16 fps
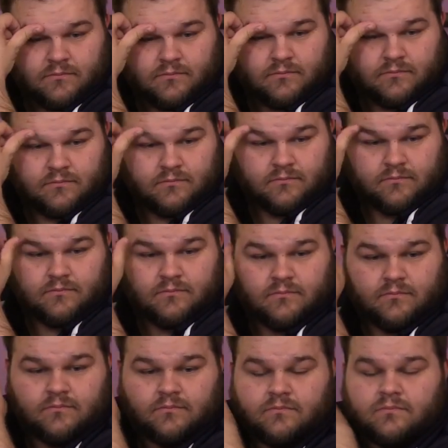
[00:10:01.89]

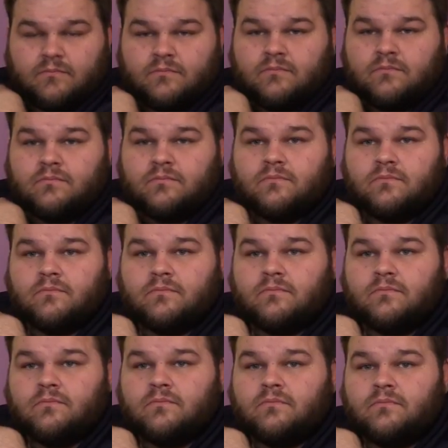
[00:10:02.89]

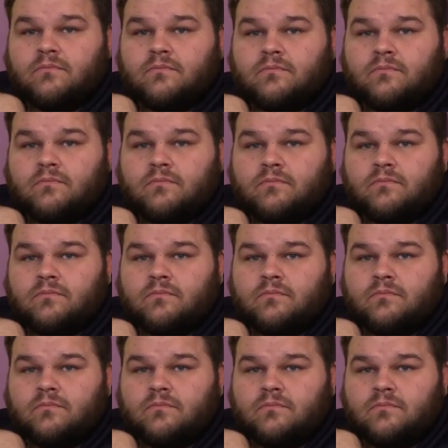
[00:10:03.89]

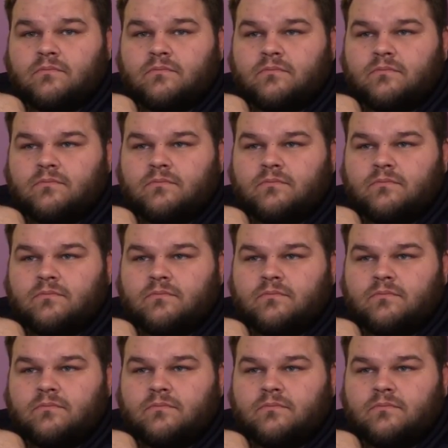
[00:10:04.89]
(silent)